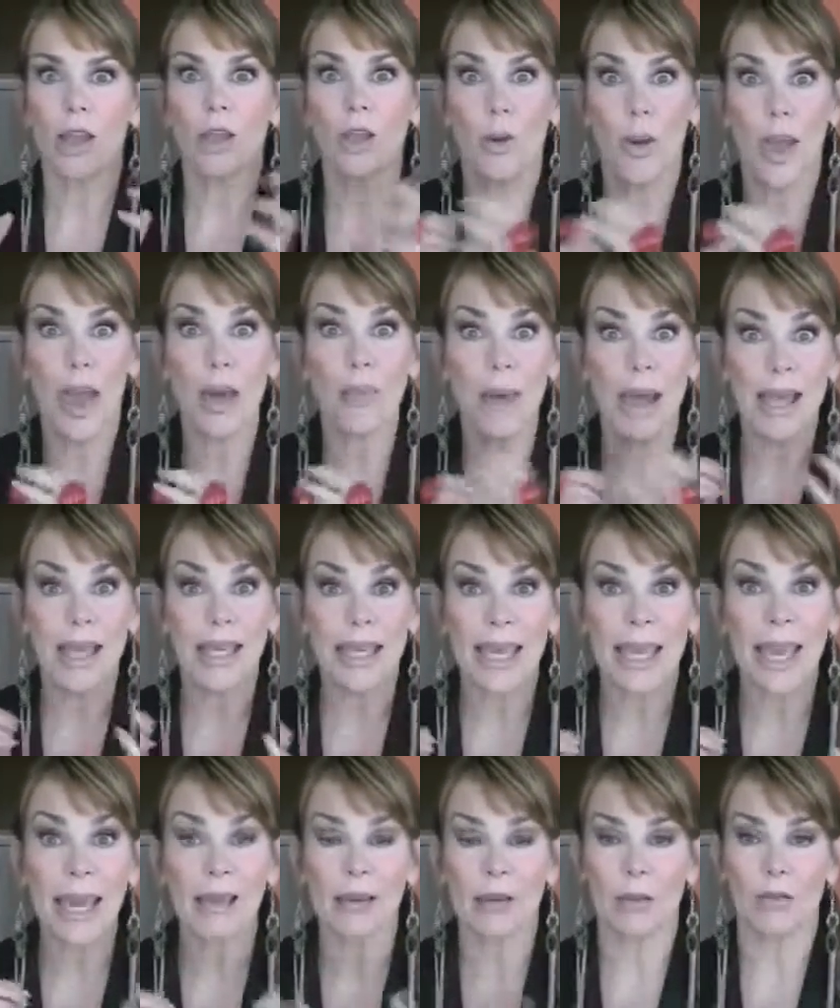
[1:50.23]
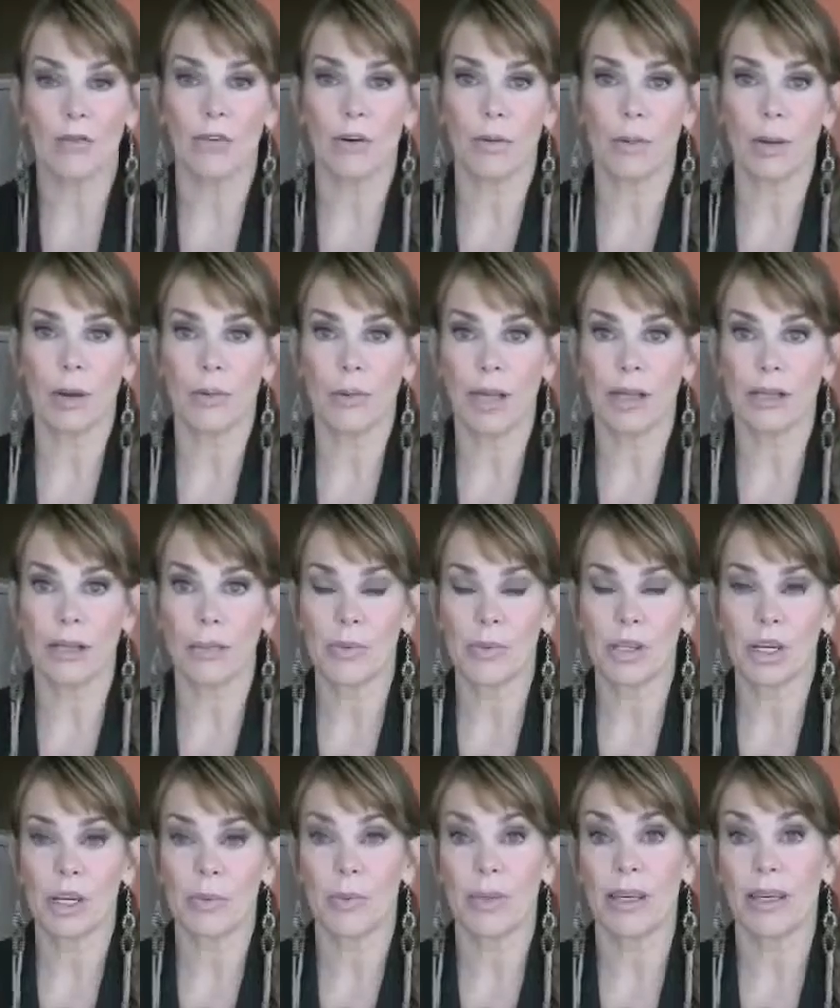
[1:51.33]
you know, am I a candidate for permanent
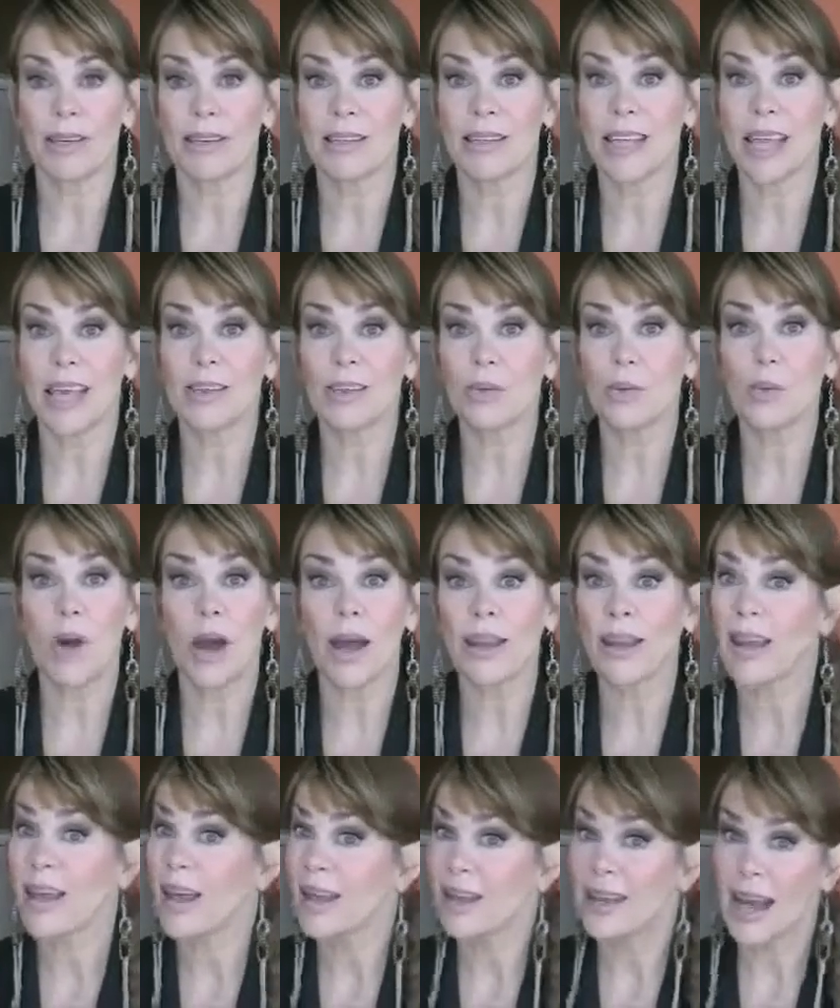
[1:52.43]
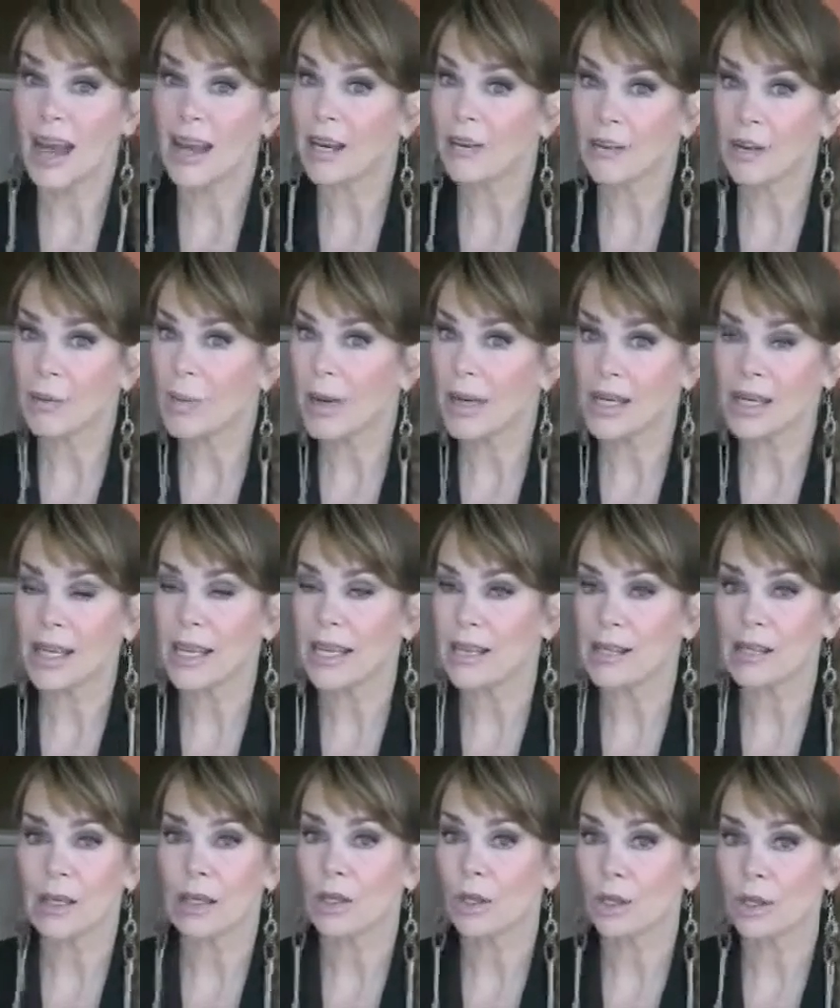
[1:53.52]
lipstick? Because guess what? Not everybody
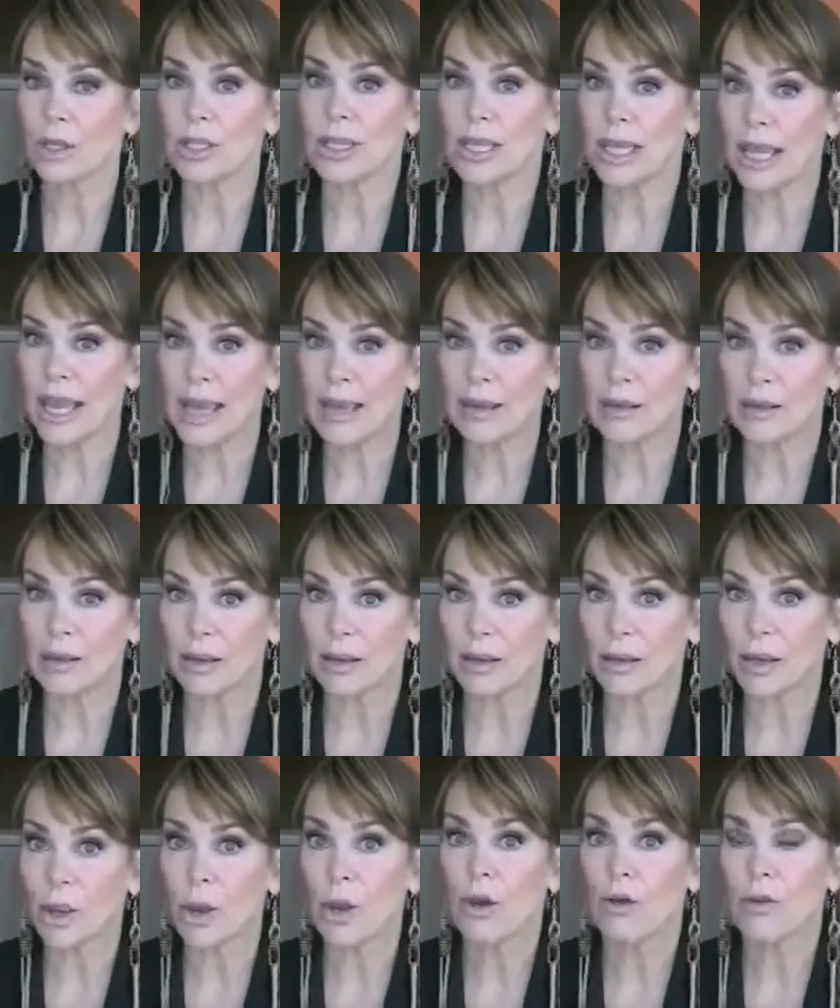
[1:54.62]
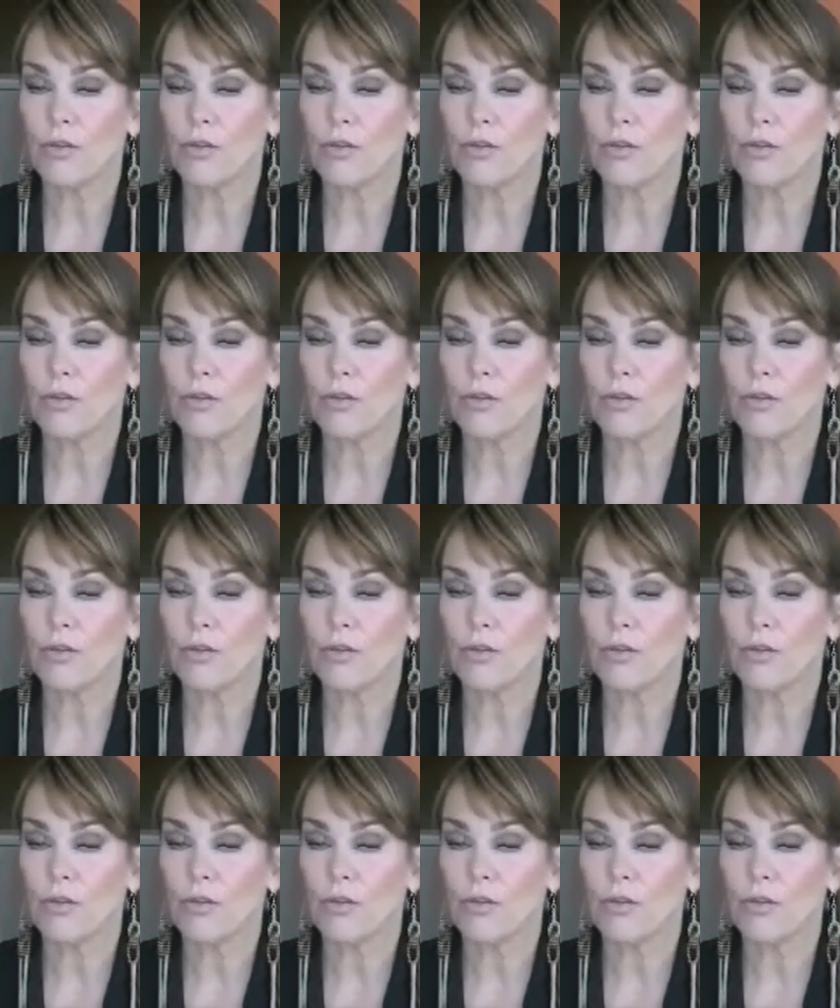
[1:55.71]
is a good candidate